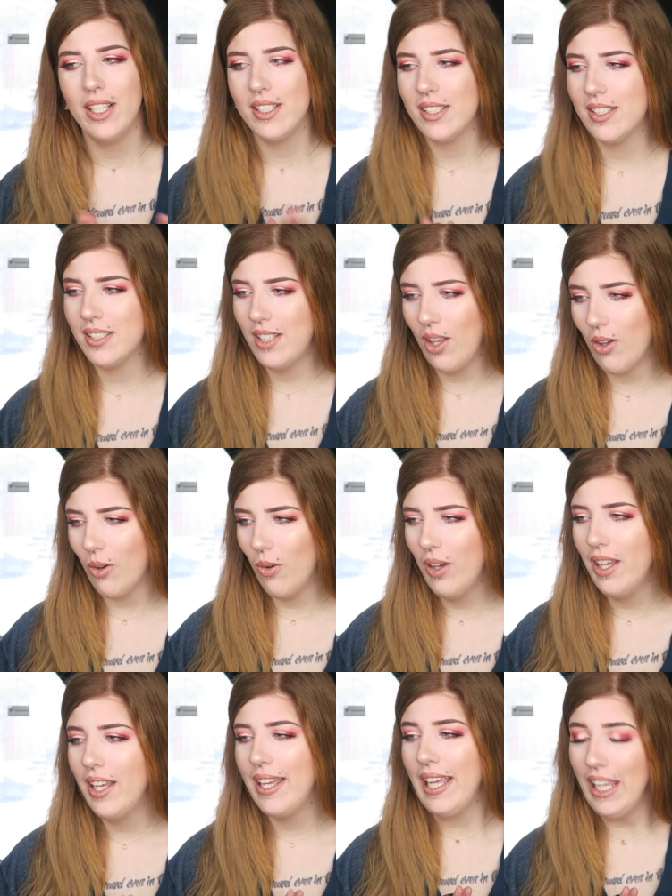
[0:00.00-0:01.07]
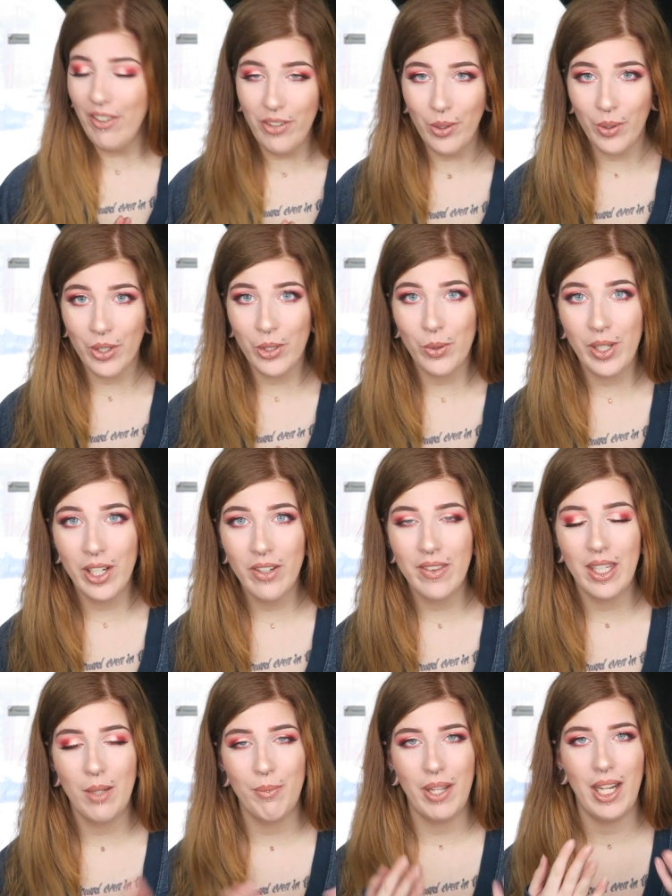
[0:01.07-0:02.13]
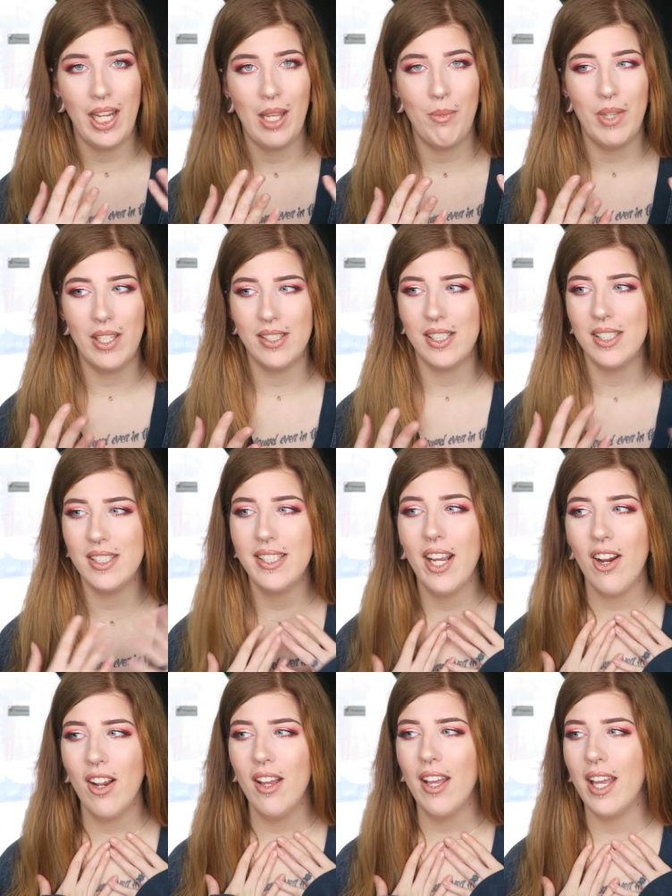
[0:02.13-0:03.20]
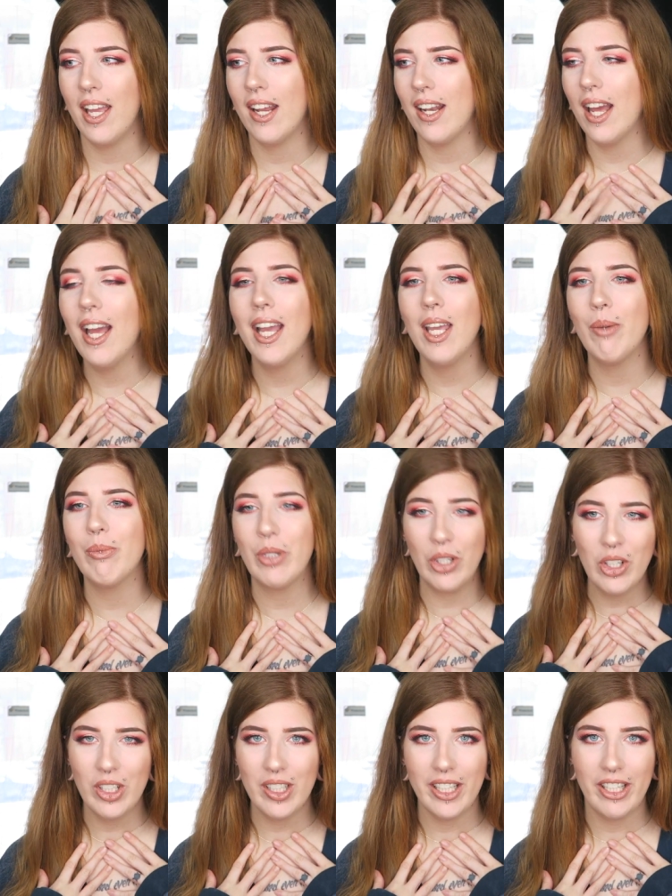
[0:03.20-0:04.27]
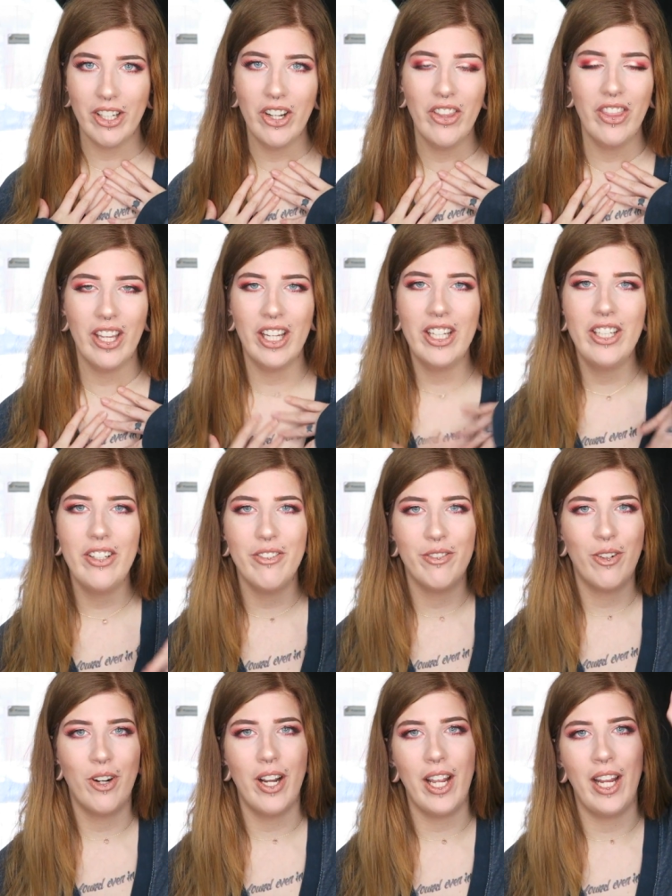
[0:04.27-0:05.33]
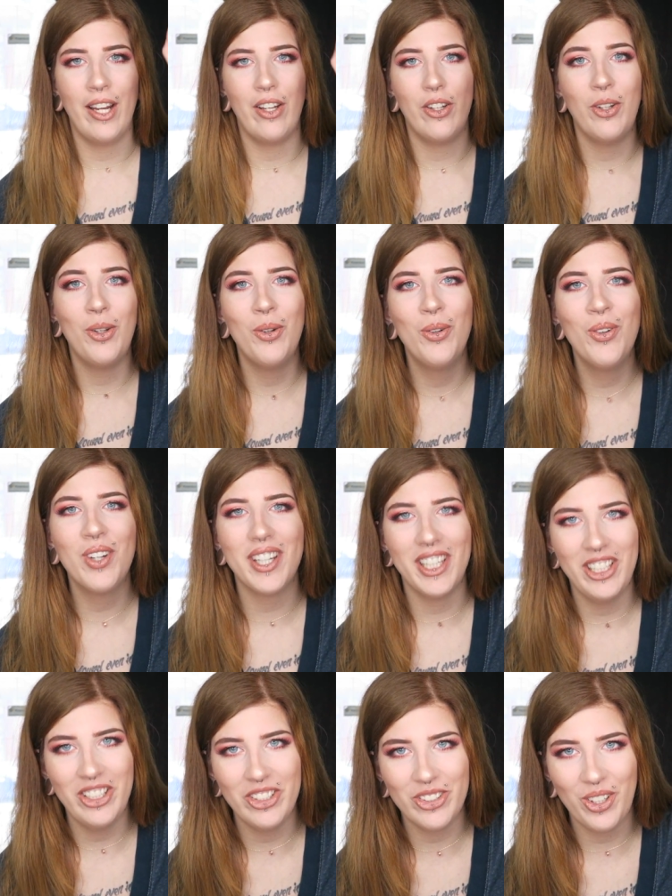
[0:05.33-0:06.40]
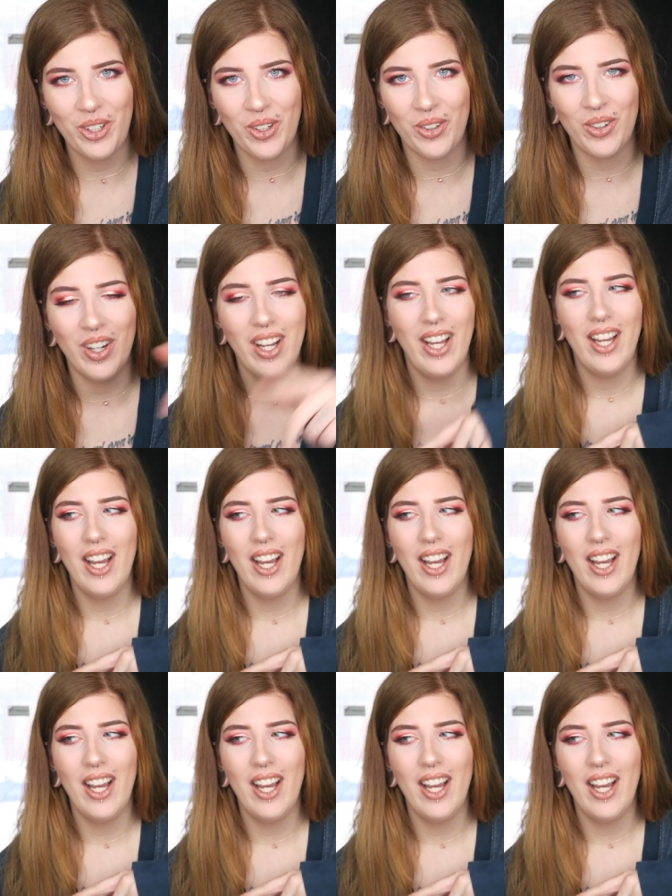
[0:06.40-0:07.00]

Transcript: So if you are new here, then my name is Sarah and I am currently on the hunt for a new intro.